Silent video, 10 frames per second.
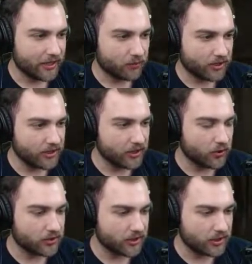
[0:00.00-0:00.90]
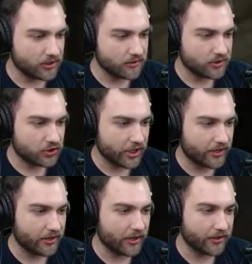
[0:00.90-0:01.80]
we're going to go to the
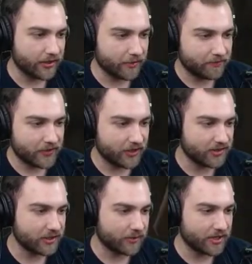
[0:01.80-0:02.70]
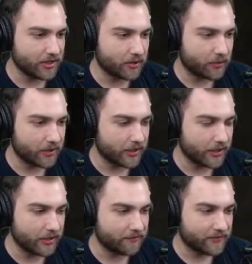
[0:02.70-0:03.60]
cutscene right here
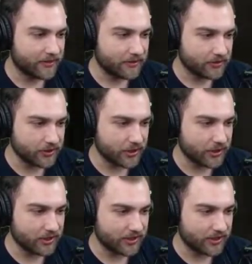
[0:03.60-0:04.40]
where Leon